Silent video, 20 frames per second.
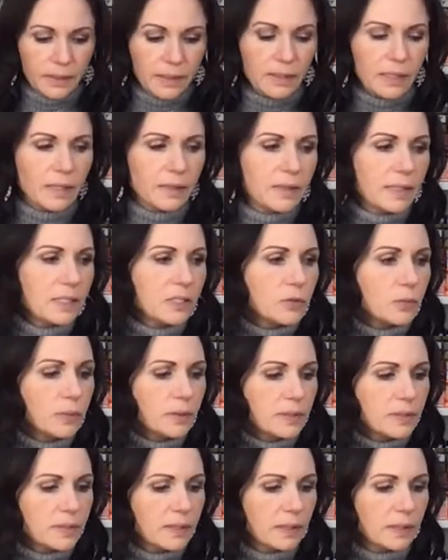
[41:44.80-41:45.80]
If this
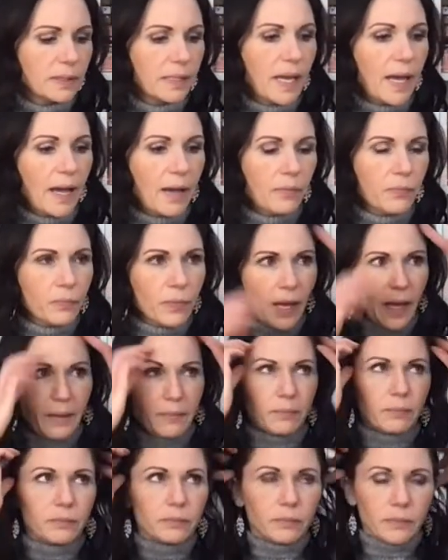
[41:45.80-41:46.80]
one, yeah,
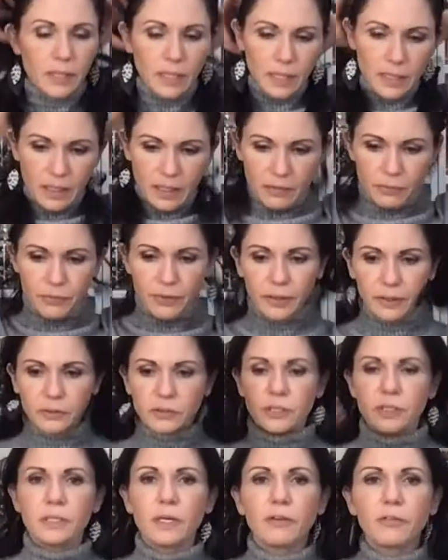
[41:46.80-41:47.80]
if
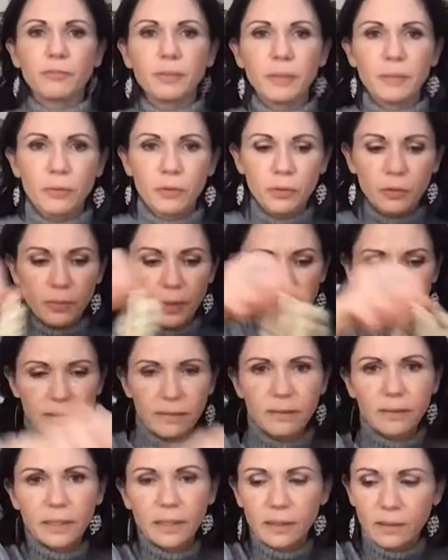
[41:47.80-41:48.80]
there's enough people who I
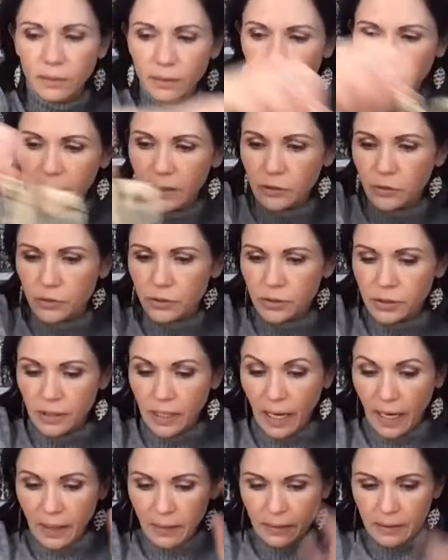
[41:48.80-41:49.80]
think are interested,
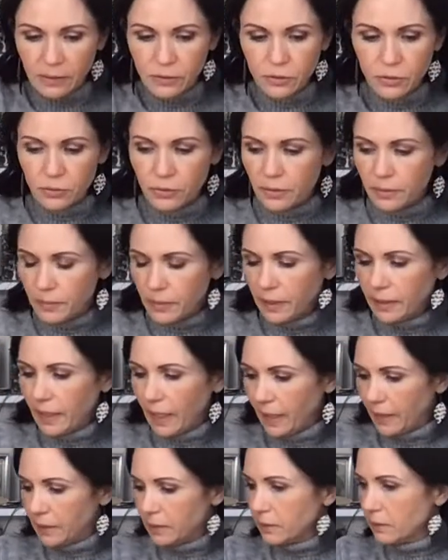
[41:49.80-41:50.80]
I can do them
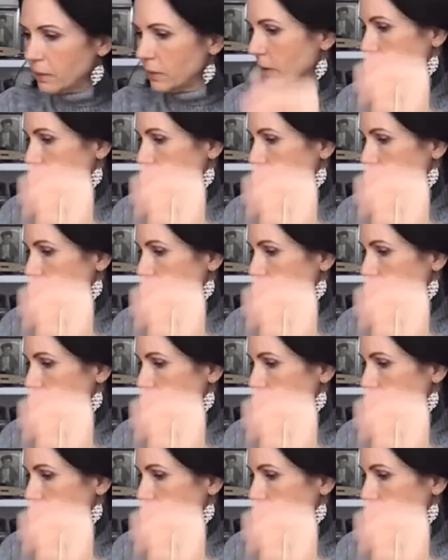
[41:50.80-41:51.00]
again.